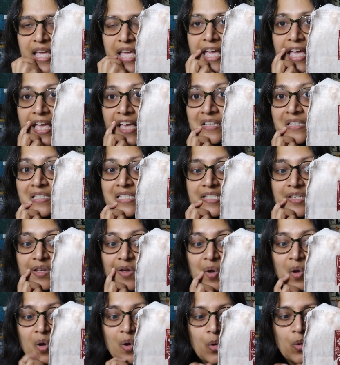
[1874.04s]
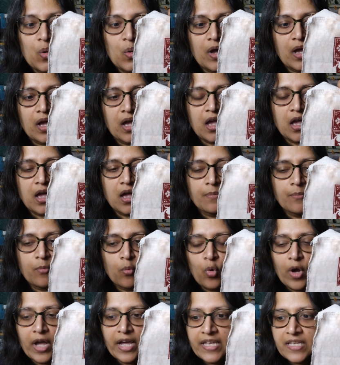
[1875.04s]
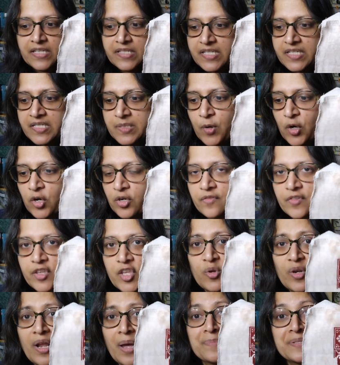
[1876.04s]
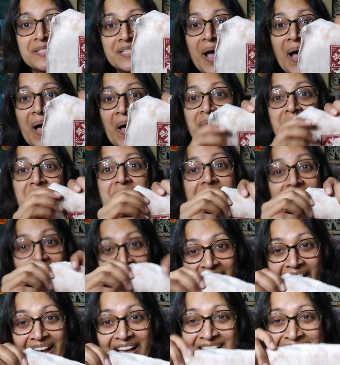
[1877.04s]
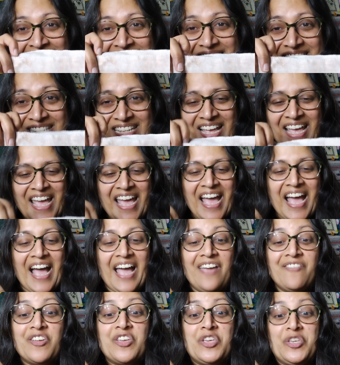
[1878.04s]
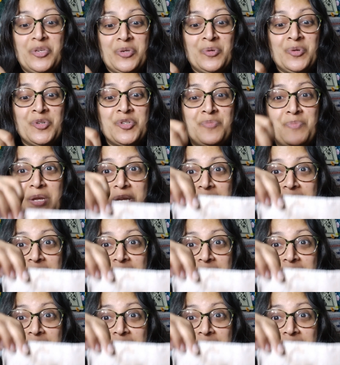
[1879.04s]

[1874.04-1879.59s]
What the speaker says: And so why is this part of Cute Up Sal? Because I have a huge